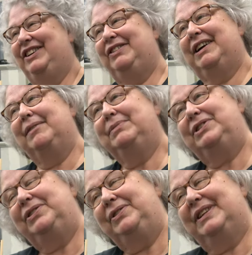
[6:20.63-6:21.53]
You come
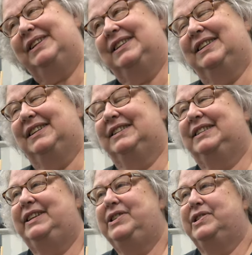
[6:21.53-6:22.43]
to the uh,
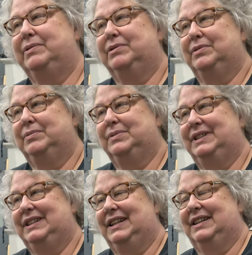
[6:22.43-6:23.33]
teaching room
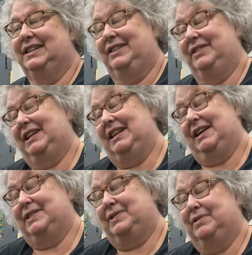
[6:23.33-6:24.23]
with, uh, you know, the
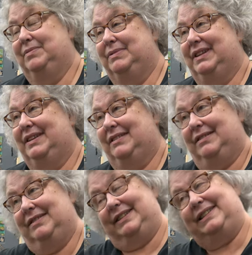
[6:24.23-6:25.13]
classroom with, you know,
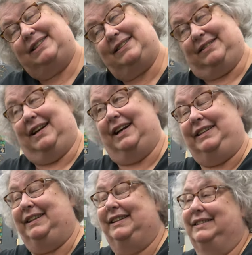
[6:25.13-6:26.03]
all these
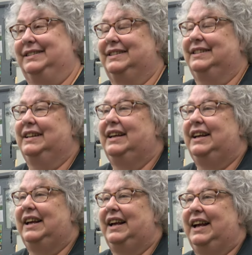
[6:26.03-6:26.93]
ideas, and
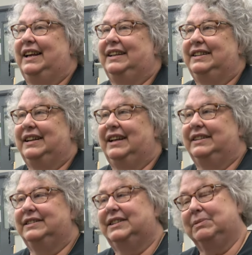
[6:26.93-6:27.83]
and
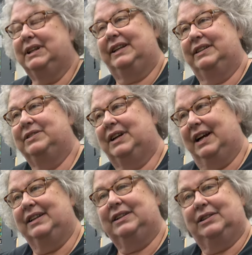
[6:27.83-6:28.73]
and some of the kids are
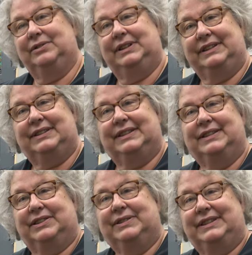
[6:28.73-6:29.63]
kind of clueless, and
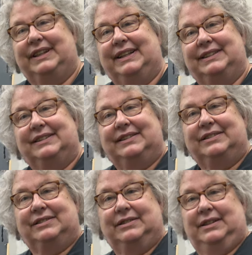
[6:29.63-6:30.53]
so it takes a
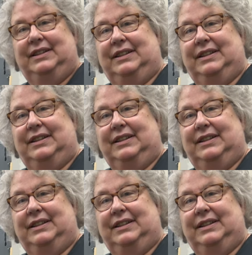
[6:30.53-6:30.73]
little